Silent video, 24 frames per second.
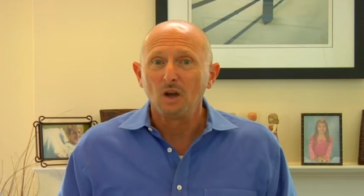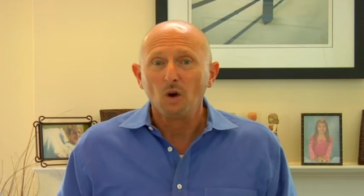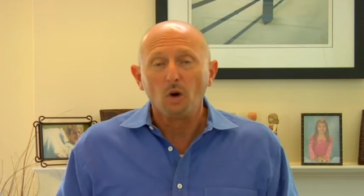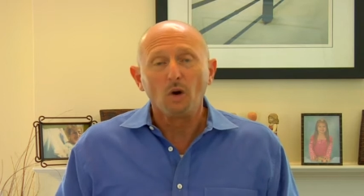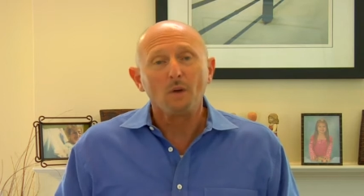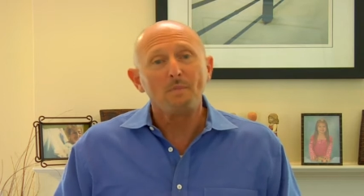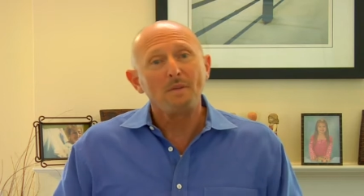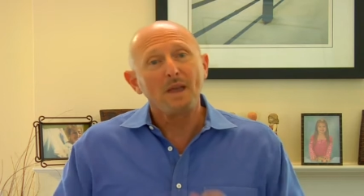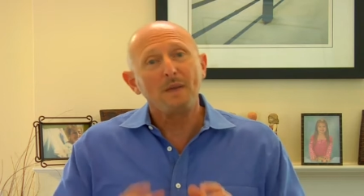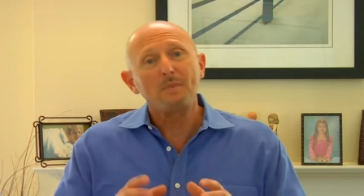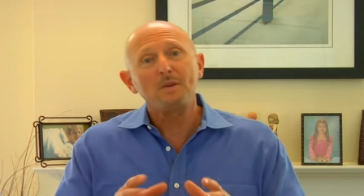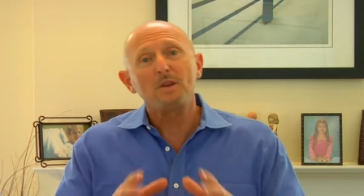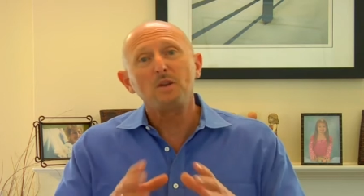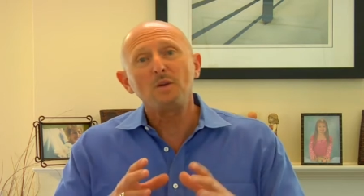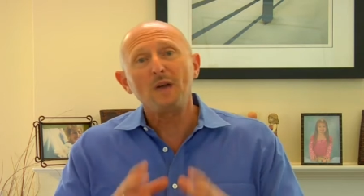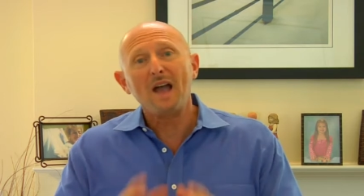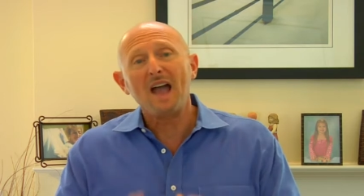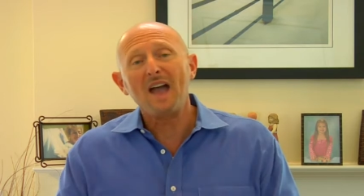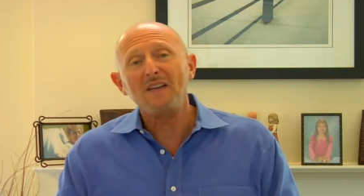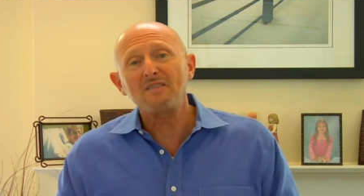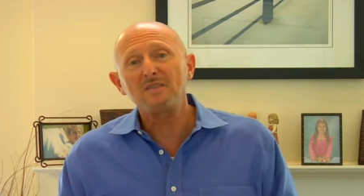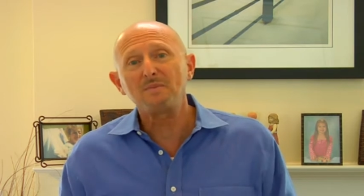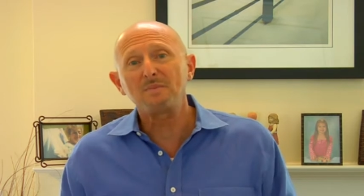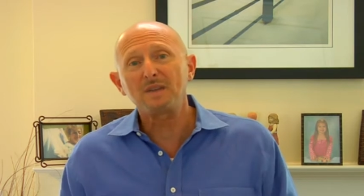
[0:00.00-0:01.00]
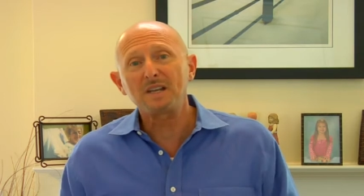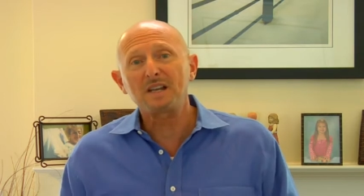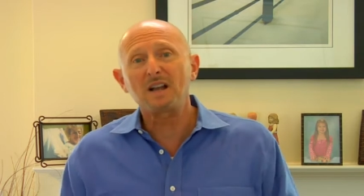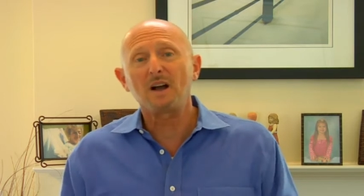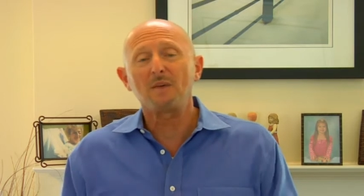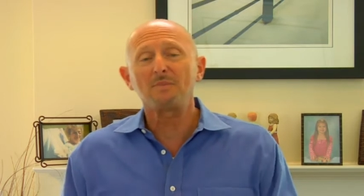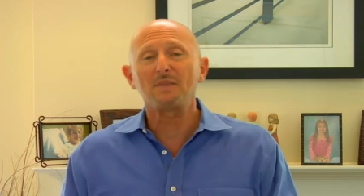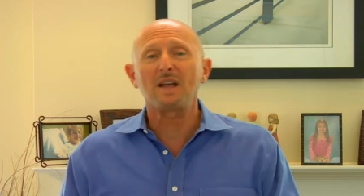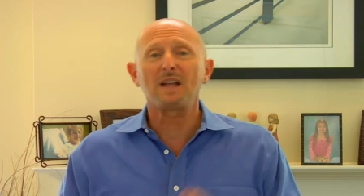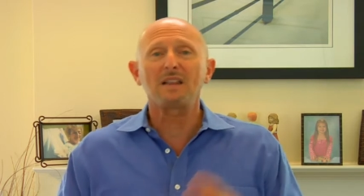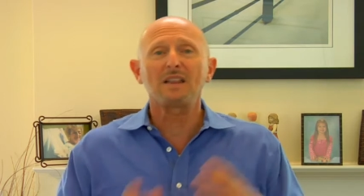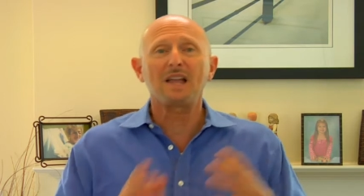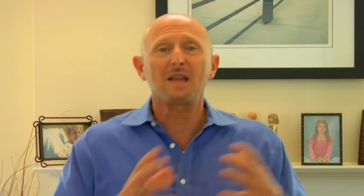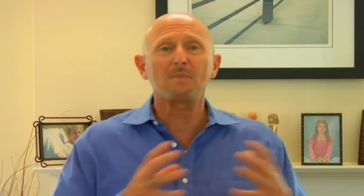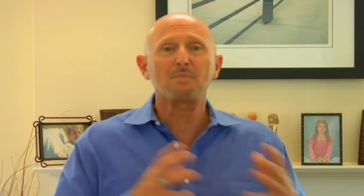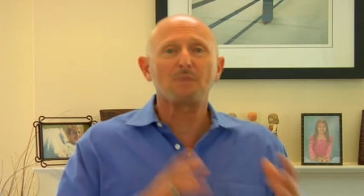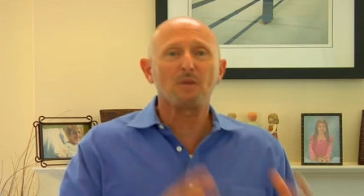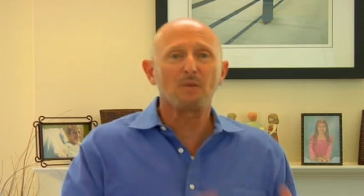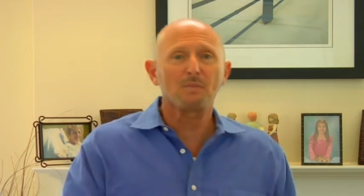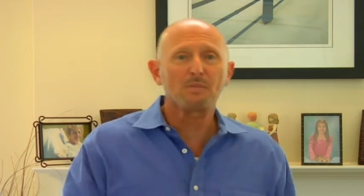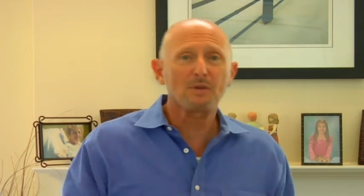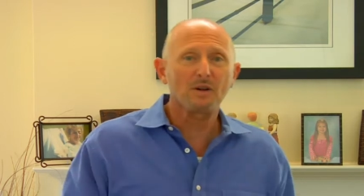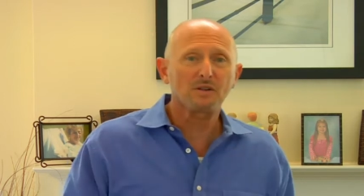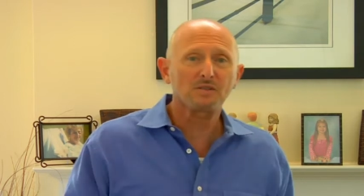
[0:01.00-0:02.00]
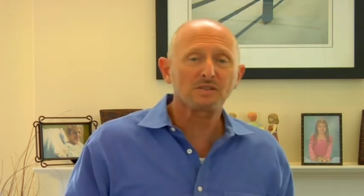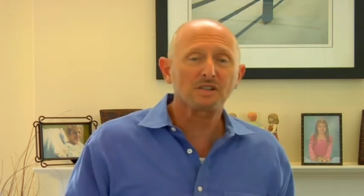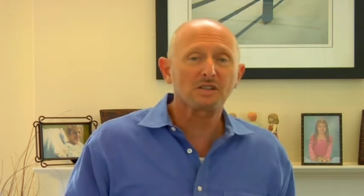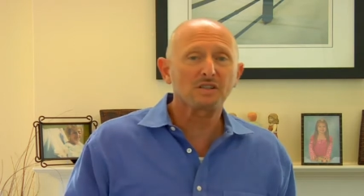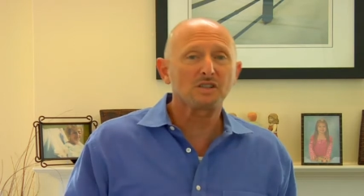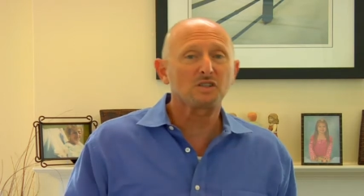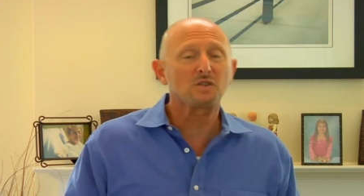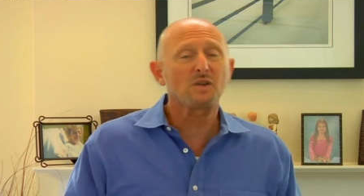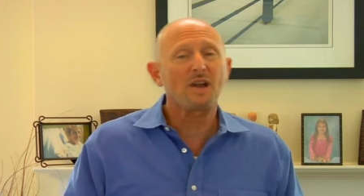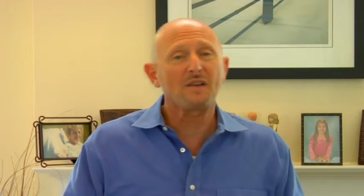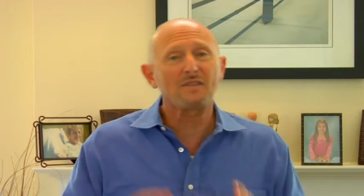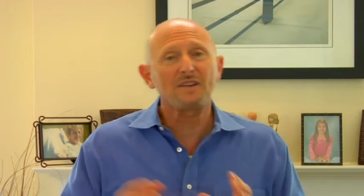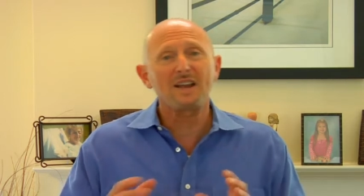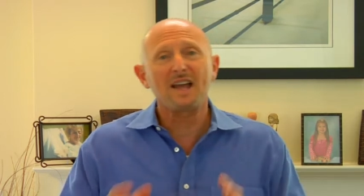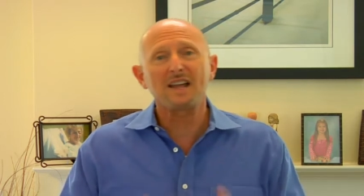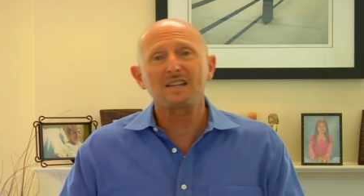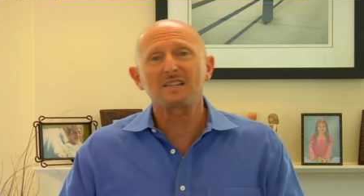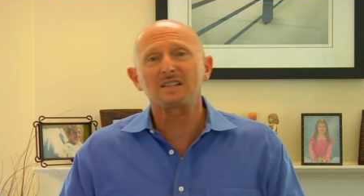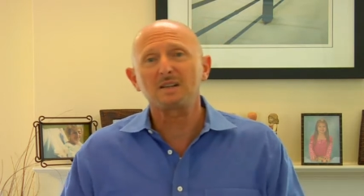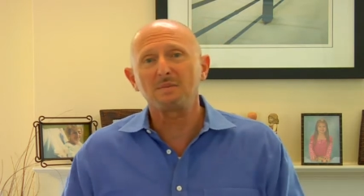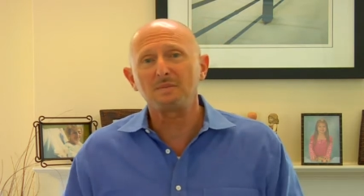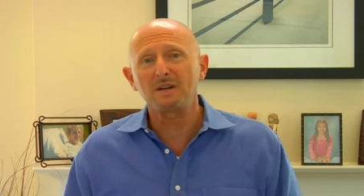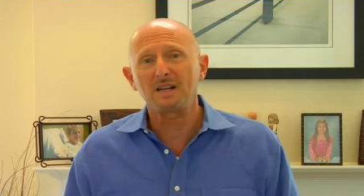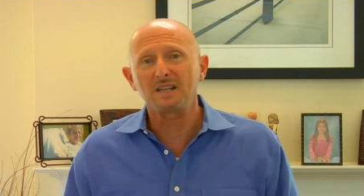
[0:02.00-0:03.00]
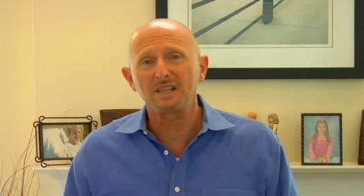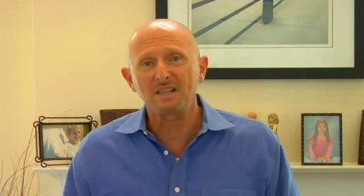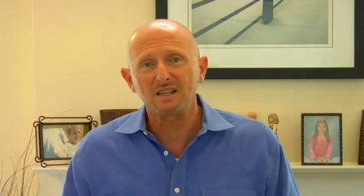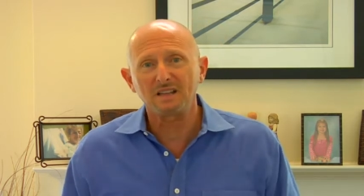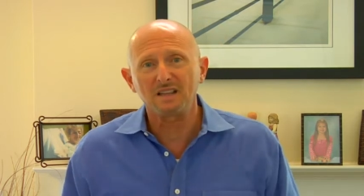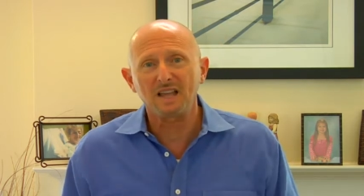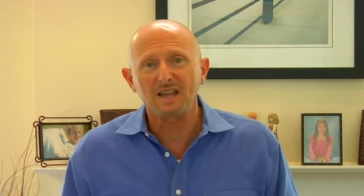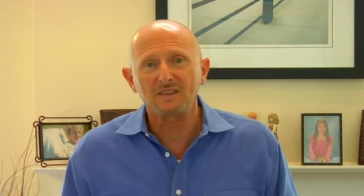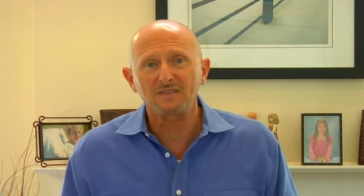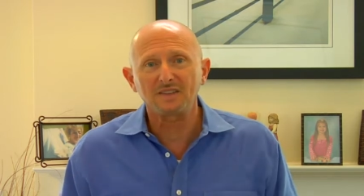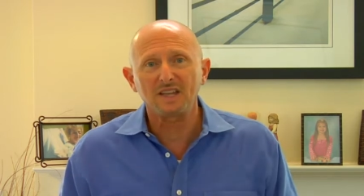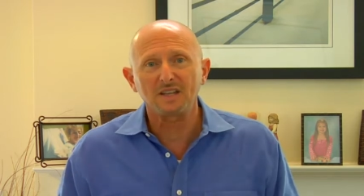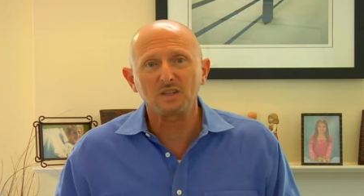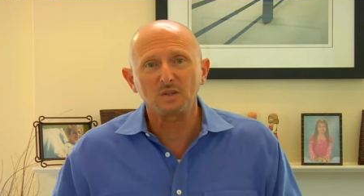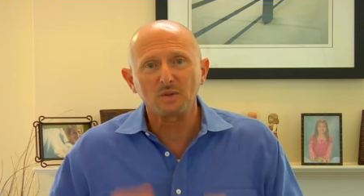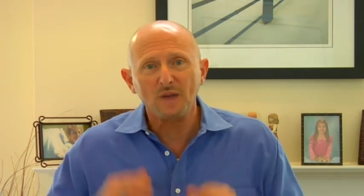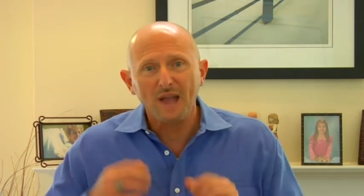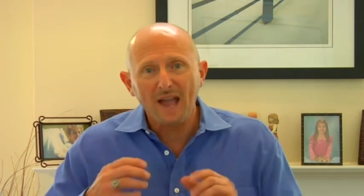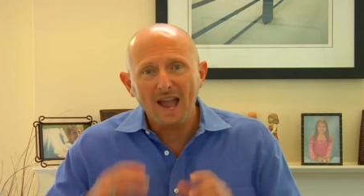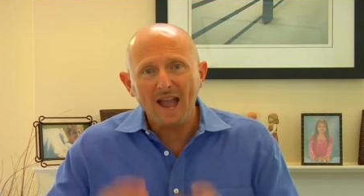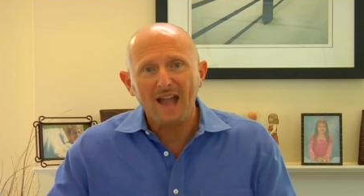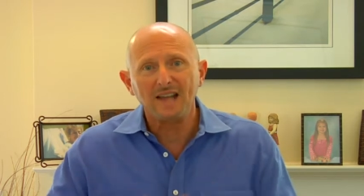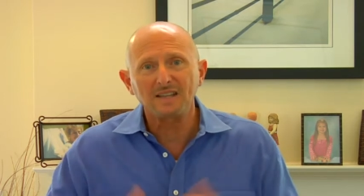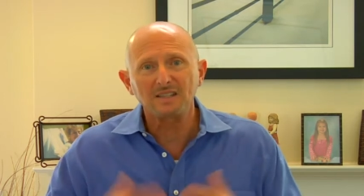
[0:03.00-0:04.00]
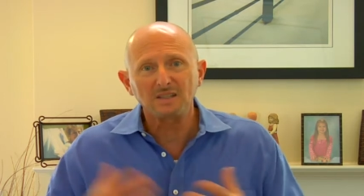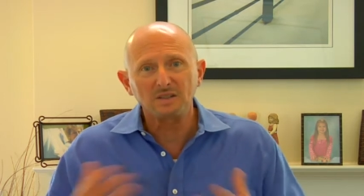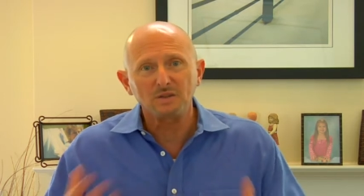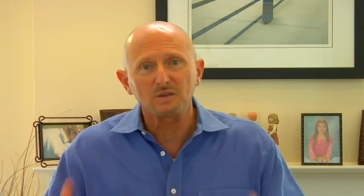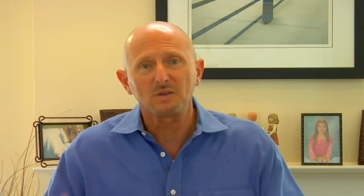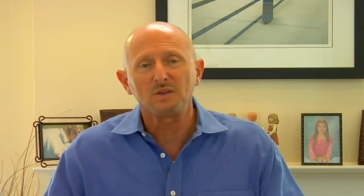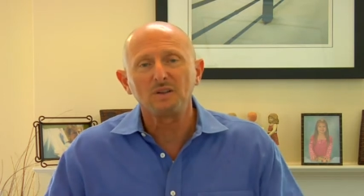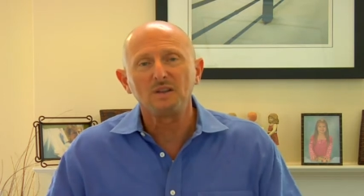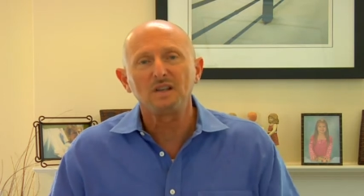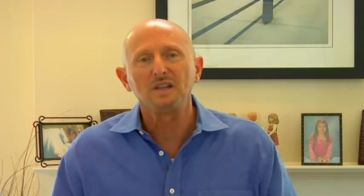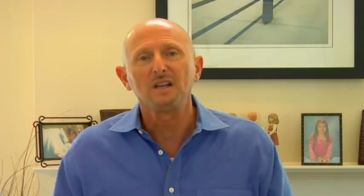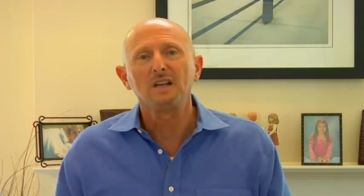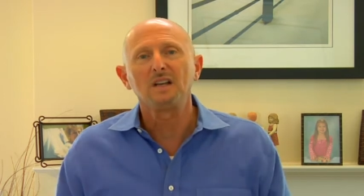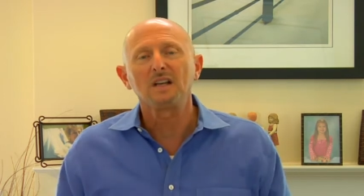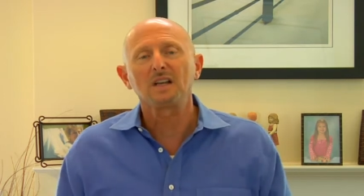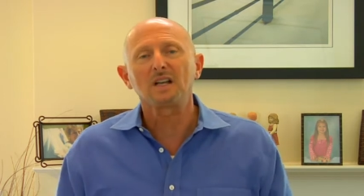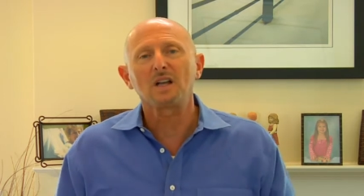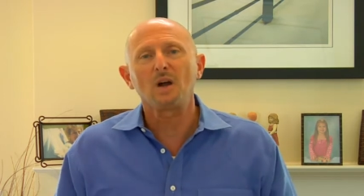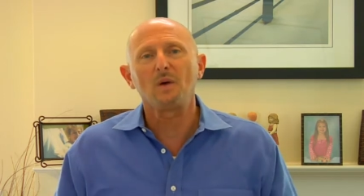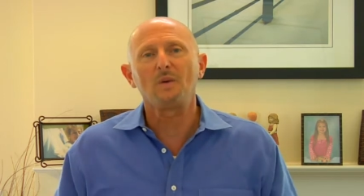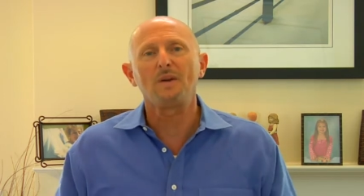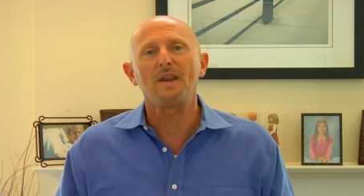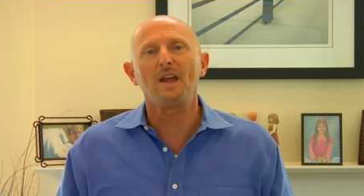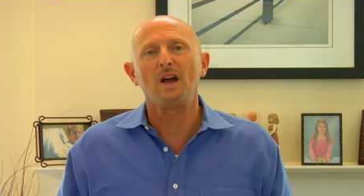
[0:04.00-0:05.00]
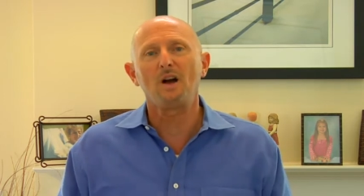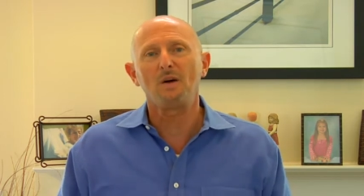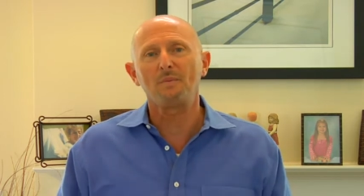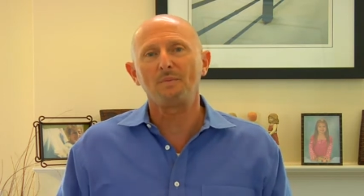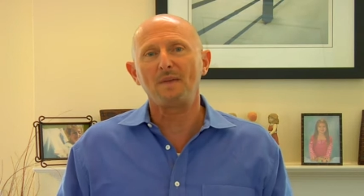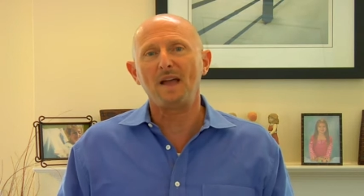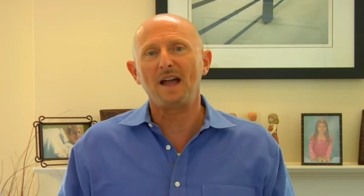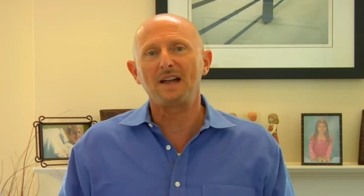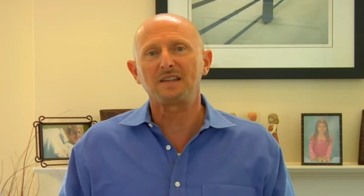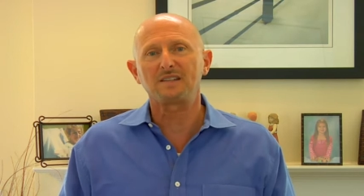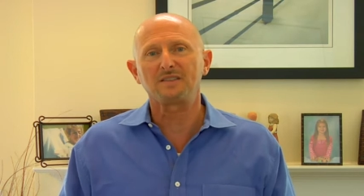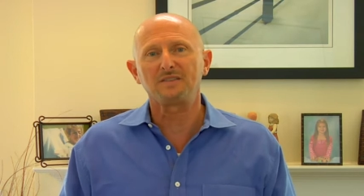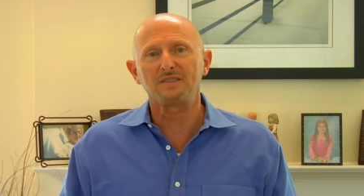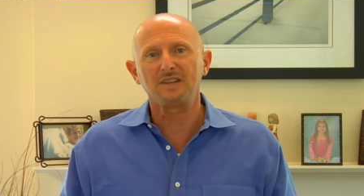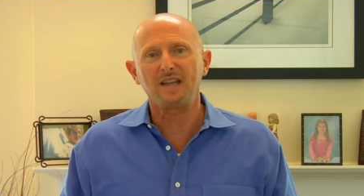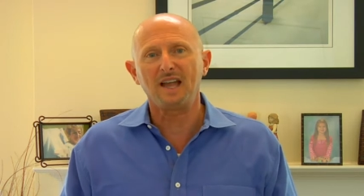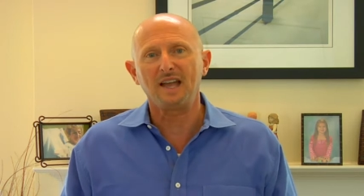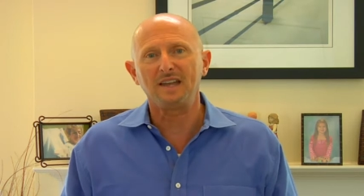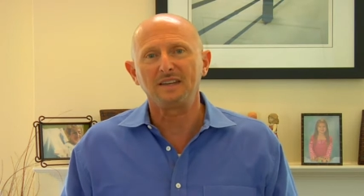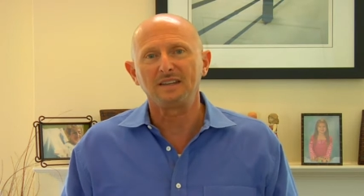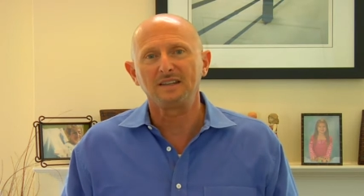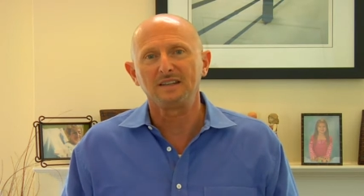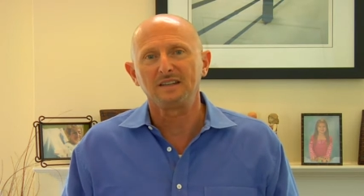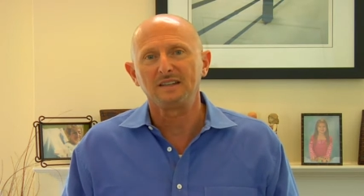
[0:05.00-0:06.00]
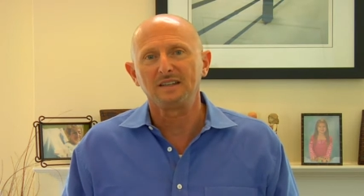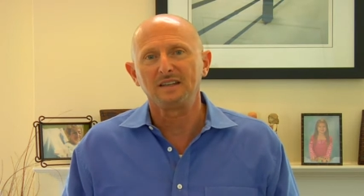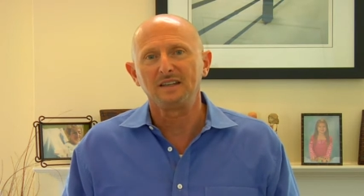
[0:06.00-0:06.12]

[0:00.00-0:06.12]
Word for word: Or maybe you haven't become that light bulb person because you haven't had somebody in your life that you had to go and help as of yet.